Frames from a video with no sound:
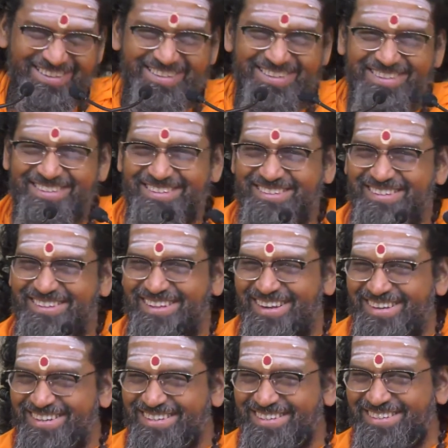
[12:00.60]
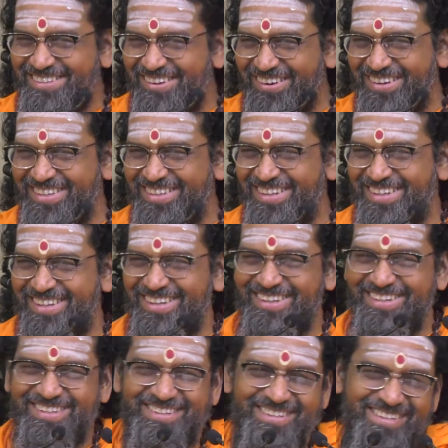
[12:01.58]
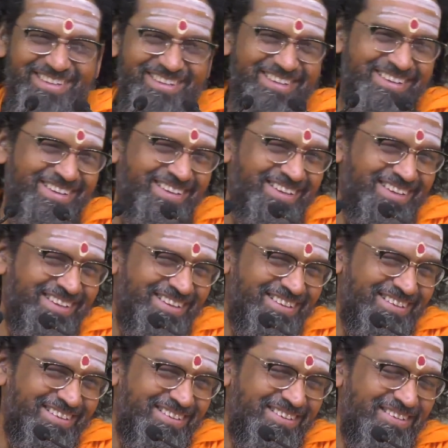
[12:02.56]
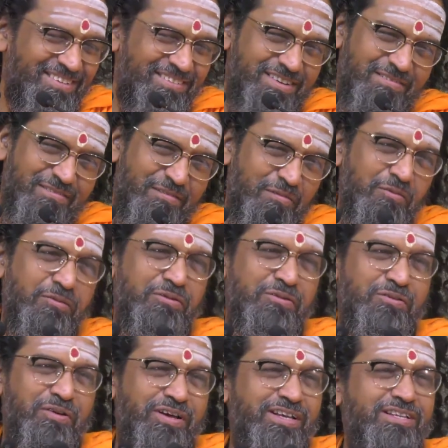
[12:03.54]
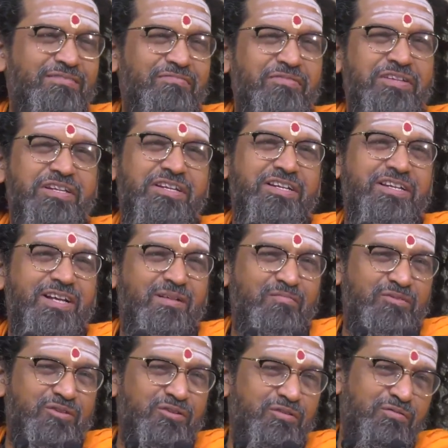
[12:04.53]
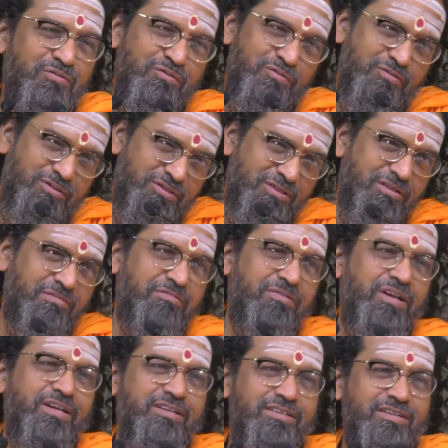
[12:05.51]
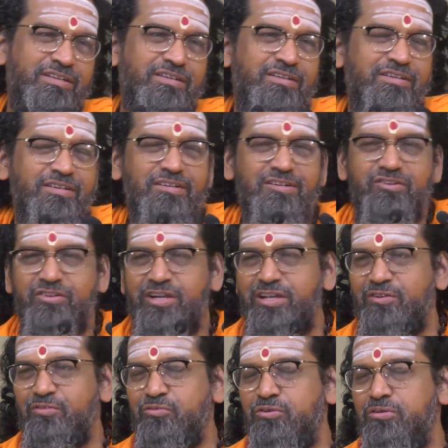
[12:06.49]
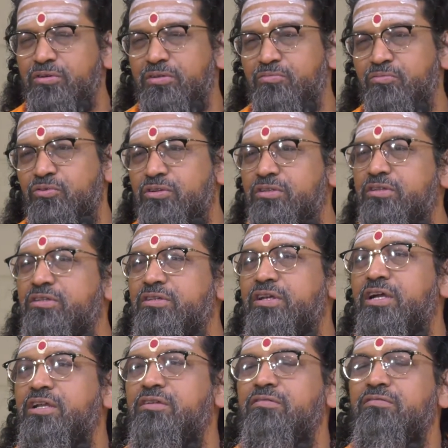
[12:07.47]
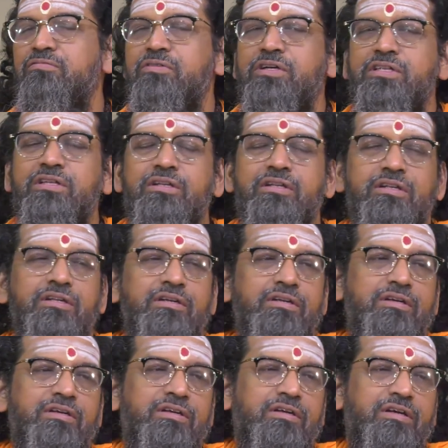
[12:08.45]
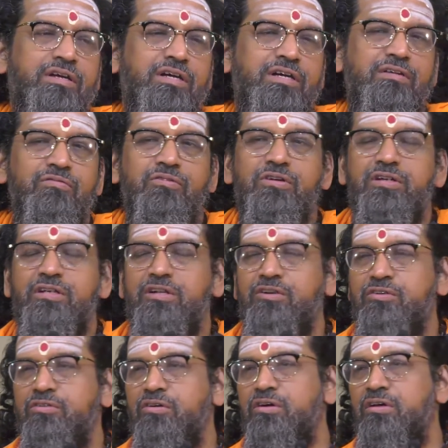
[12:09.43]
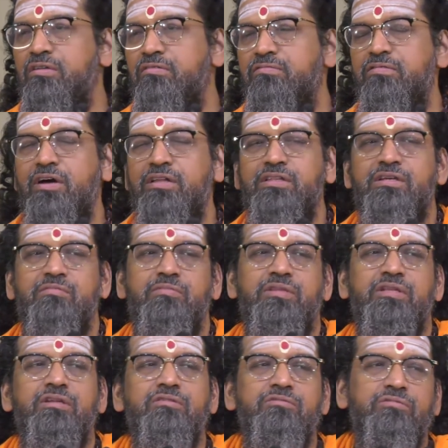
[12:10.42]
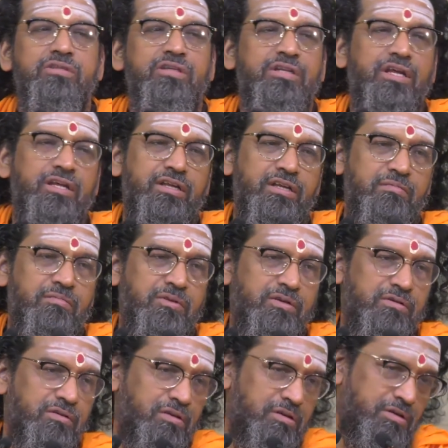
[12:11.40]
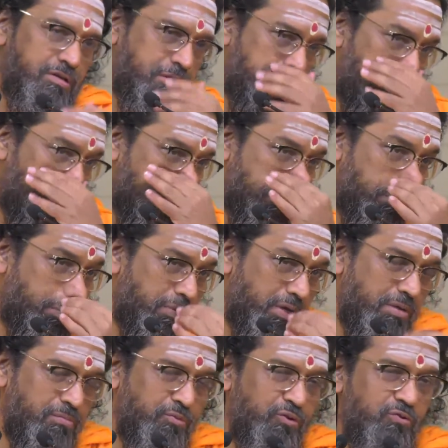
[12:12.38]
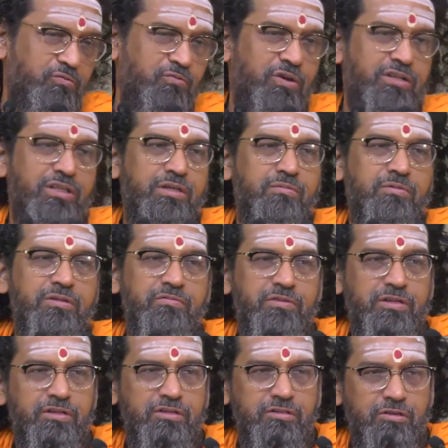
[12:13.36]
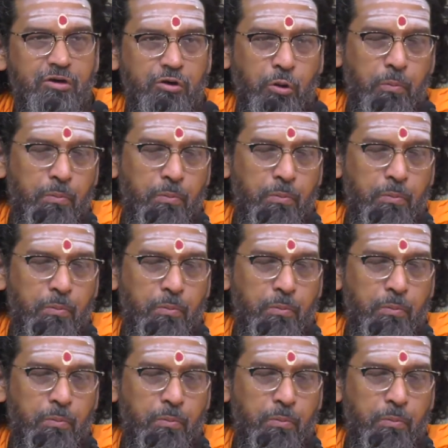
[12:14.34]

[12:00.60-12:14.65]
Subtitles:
So that is not the case here. You have no choice when it comes to fruits of action. I want this kind of father. I want a tall father, mother, so that I can be tall. My both father and mother are very short.